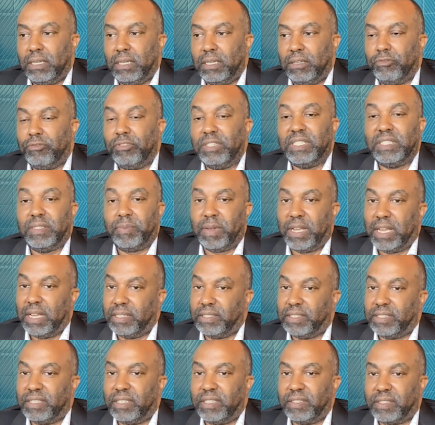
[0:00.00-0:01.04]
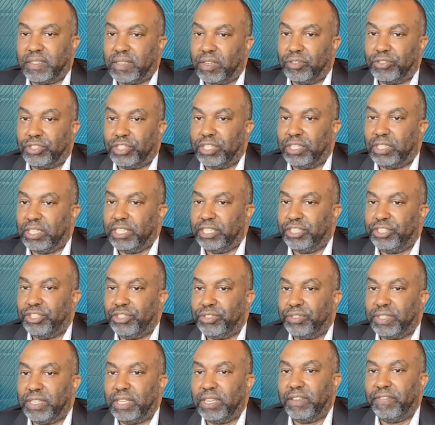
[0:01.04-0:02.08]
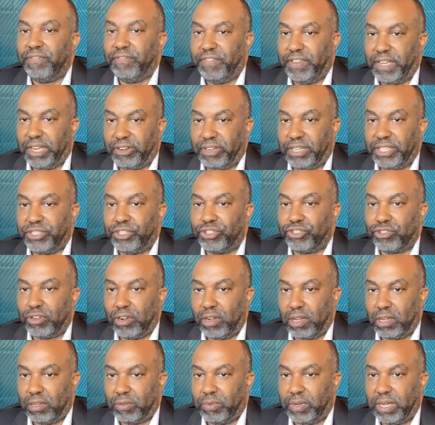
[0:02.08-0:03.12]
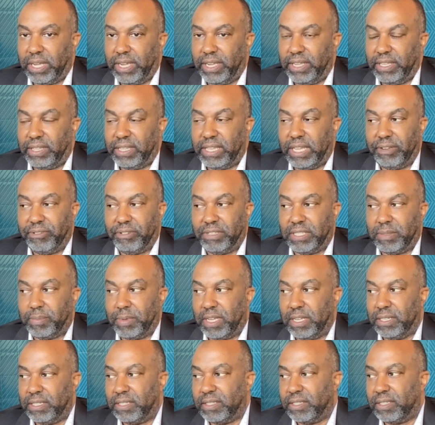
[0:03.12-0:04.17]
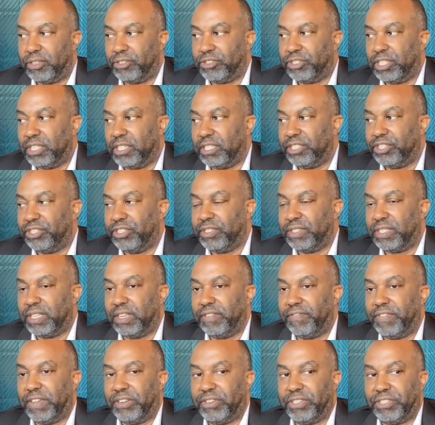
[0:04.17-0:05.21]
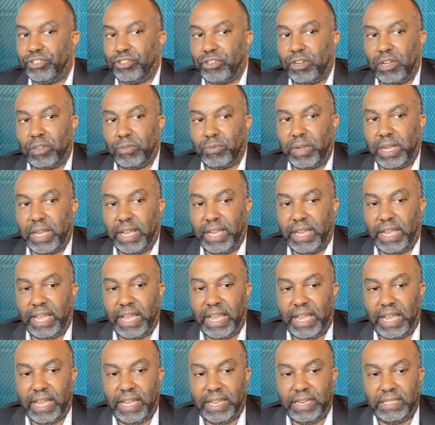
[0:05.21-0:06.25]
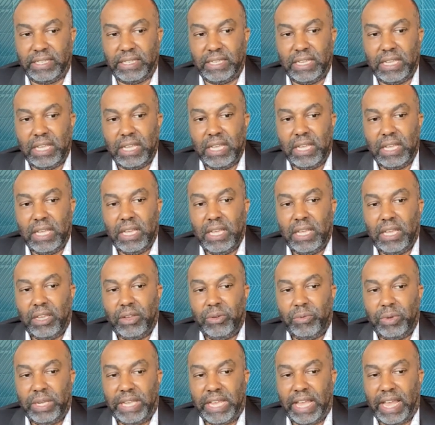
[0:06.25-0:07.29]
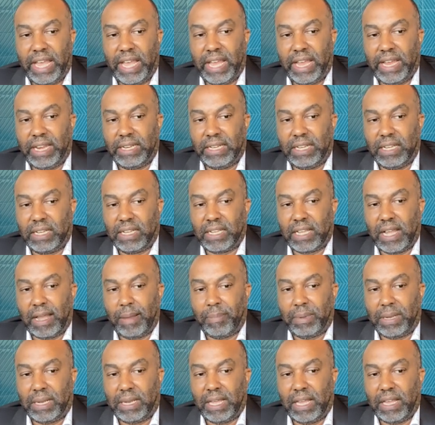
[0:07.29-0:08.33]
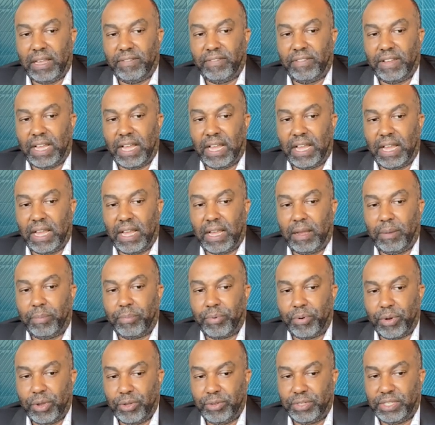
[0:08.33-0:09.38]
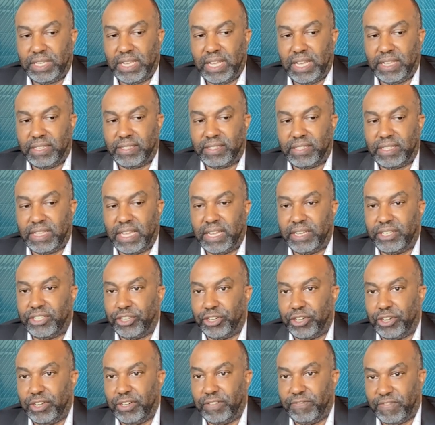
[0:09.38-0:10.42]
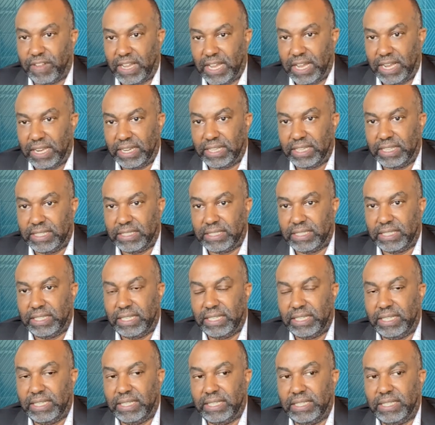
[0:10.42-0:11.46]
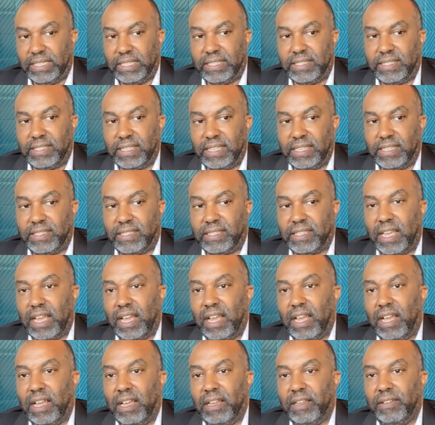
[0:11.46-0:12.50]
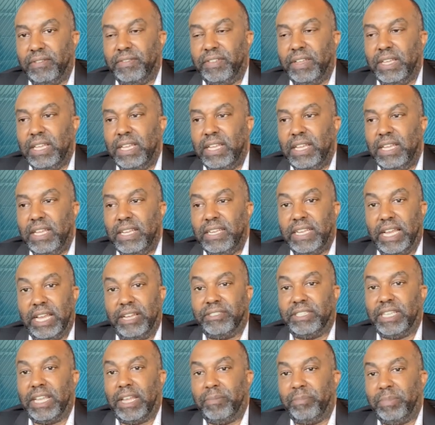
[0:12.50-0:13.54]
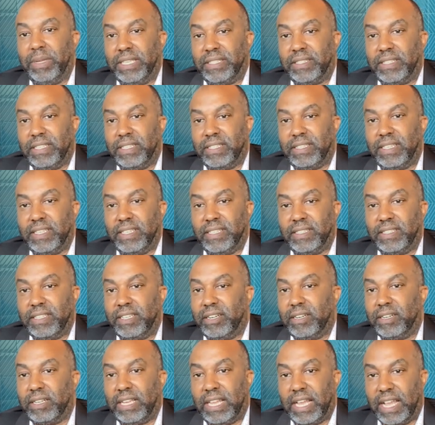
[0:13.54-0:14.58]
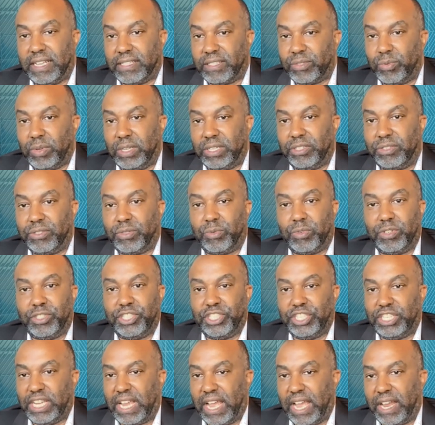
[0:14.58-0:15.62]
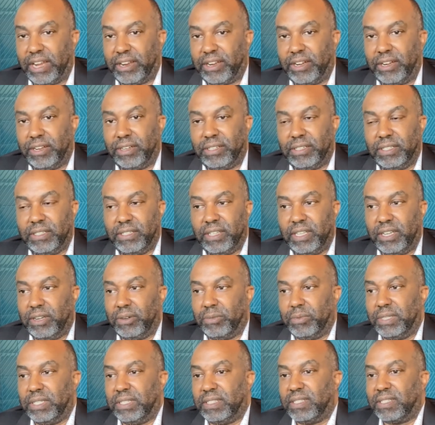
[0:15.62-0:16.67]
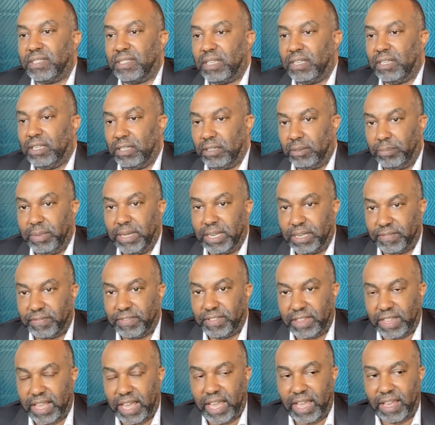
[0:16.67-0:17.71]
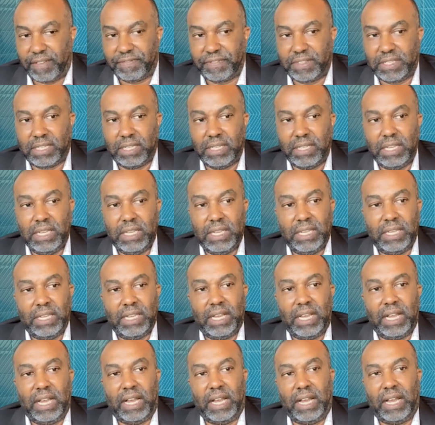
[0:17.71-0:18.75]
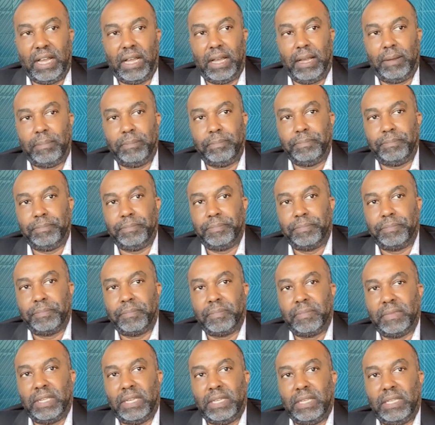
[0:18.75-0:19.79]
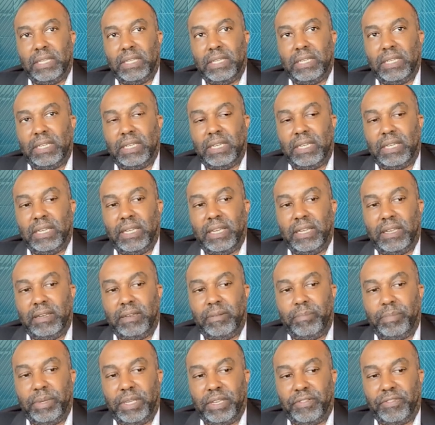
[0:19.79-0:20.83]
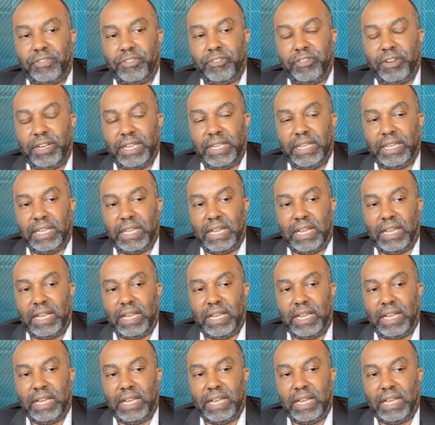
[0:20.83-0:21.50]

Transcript: responds to social issues in a very strong way. They respond to social issues in a very strong way. And we had a couple of protests that turned violent in the sense of downtown businesses. Their glass windows were shattered. There was a little bit of theft and pilfering.